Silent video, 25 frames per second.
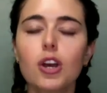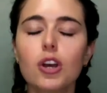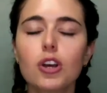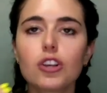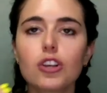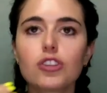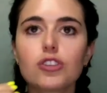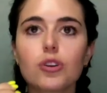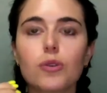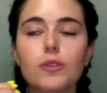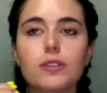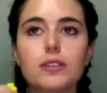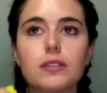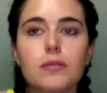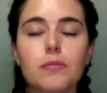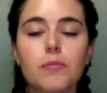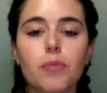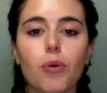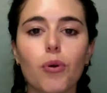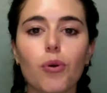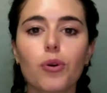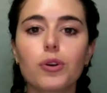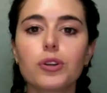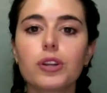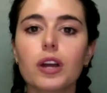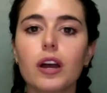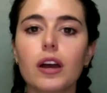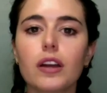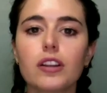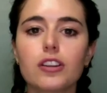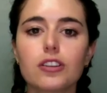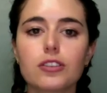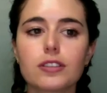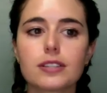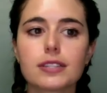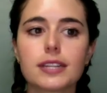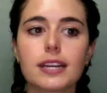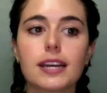So it's important to
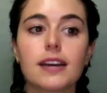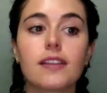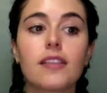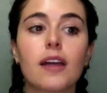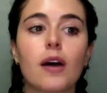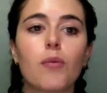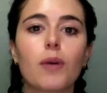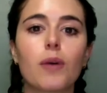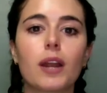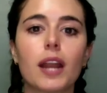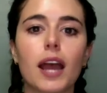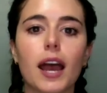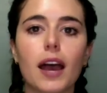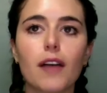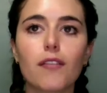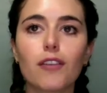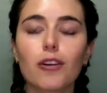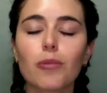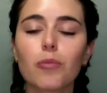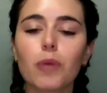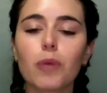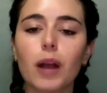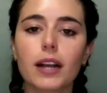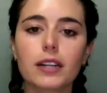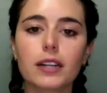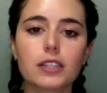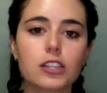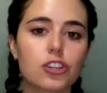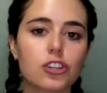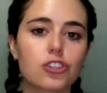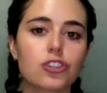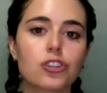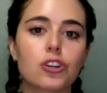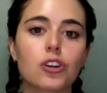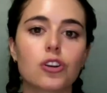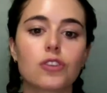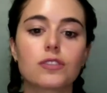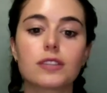understand that whenever
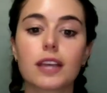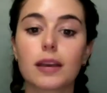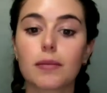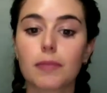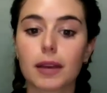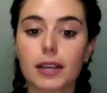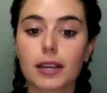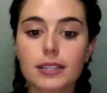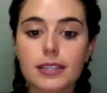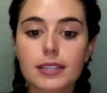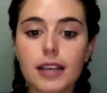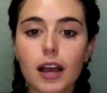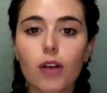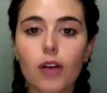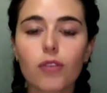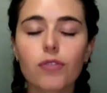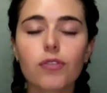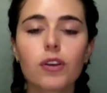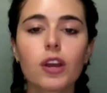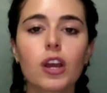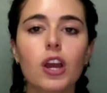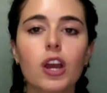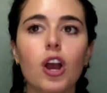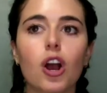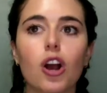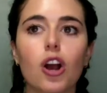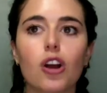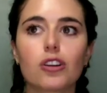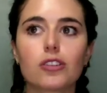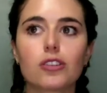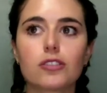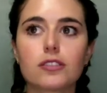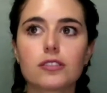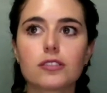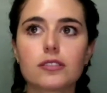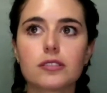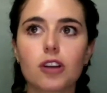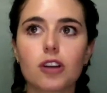practitioners like myself
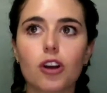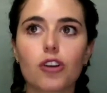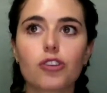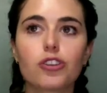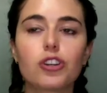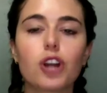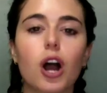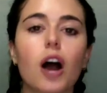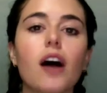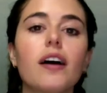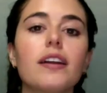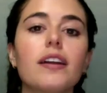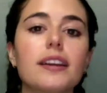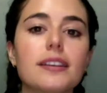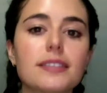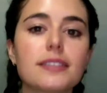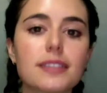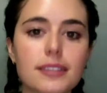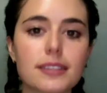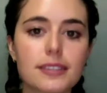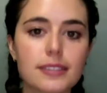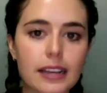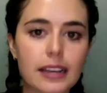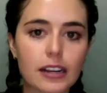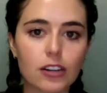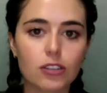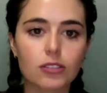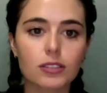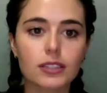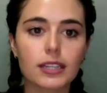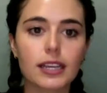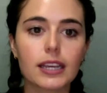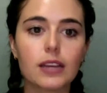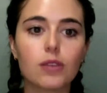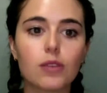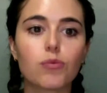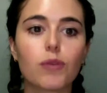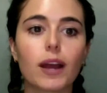are not
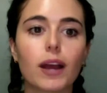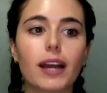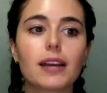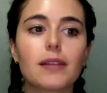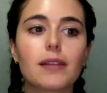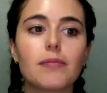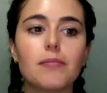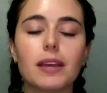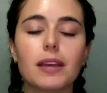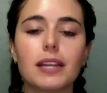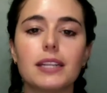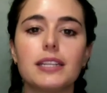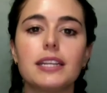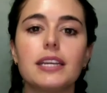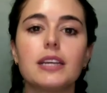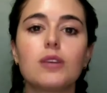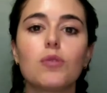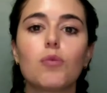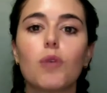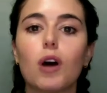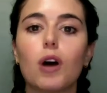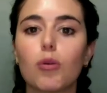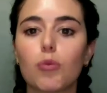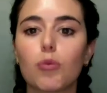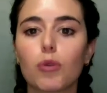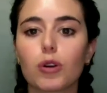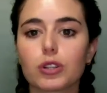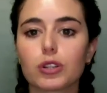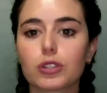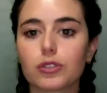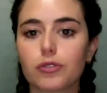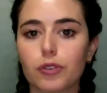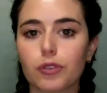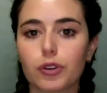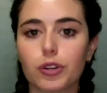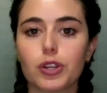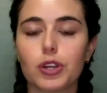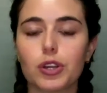necessarily recommending what worked
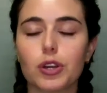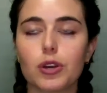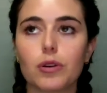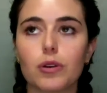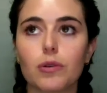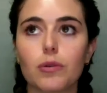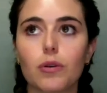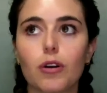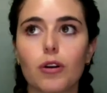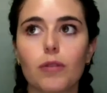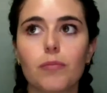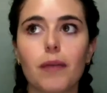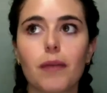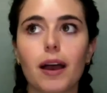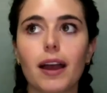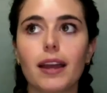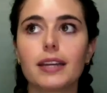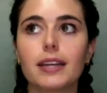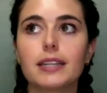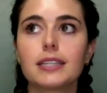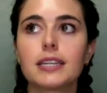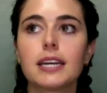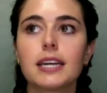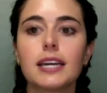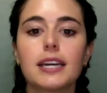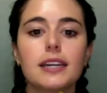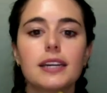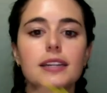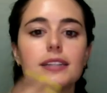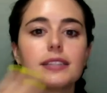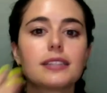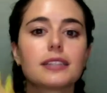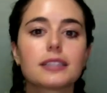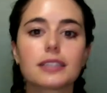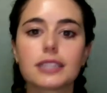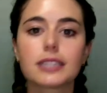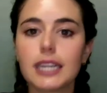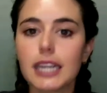for you, or might
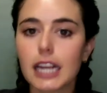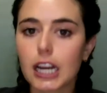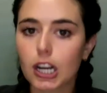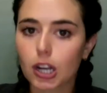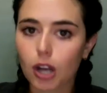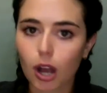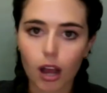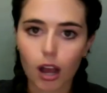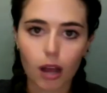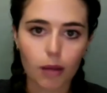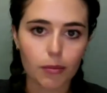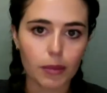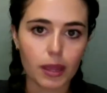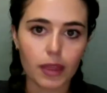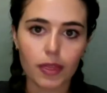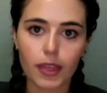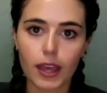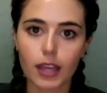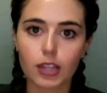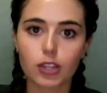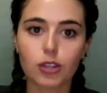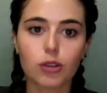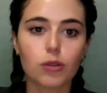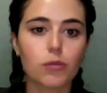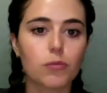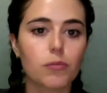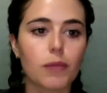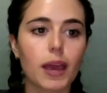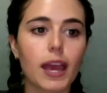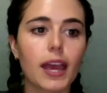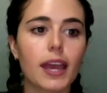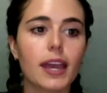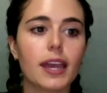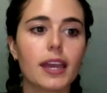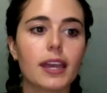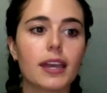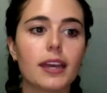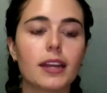delete a comment that you
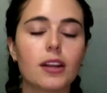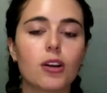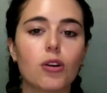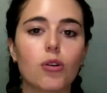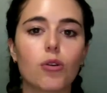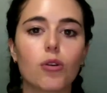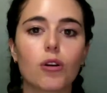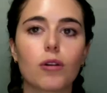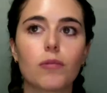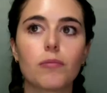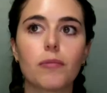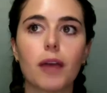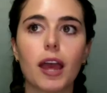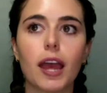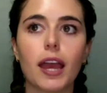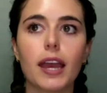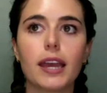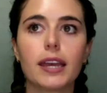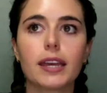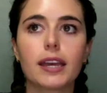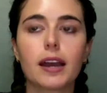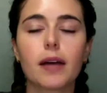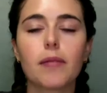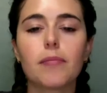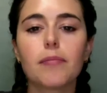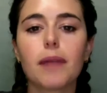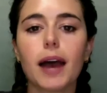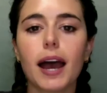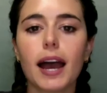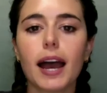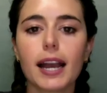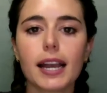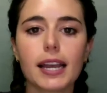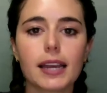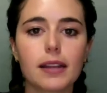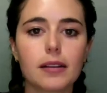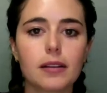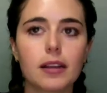made, or may come
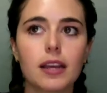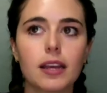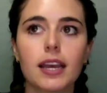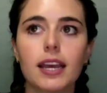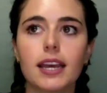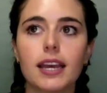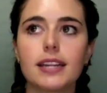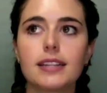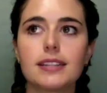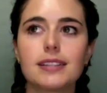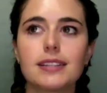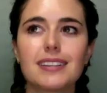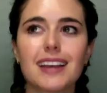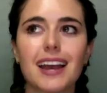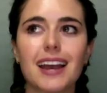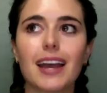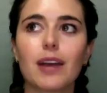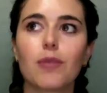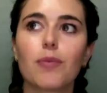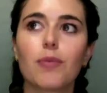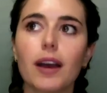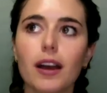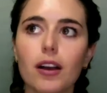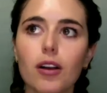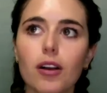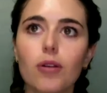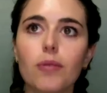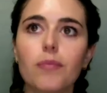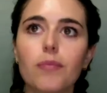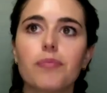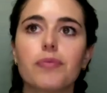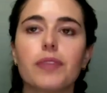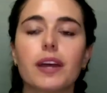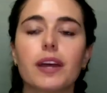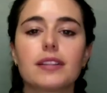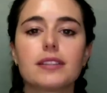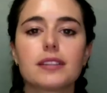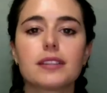back and say, well,
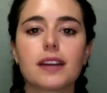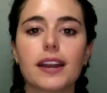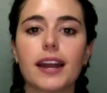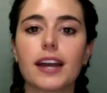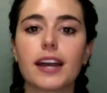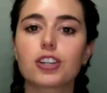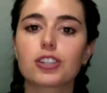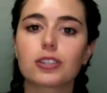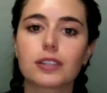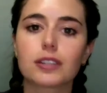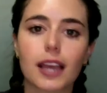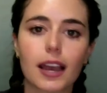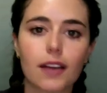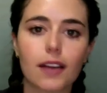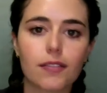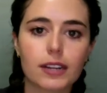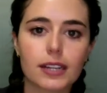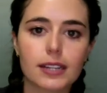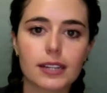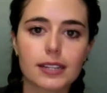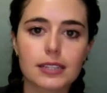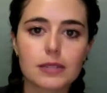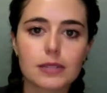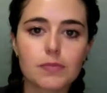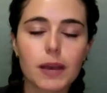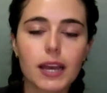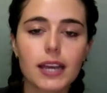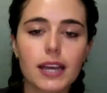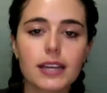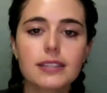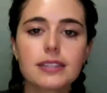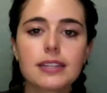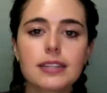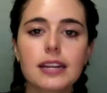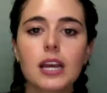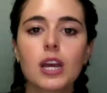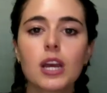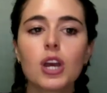that's not actually
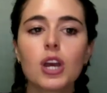evidence-based.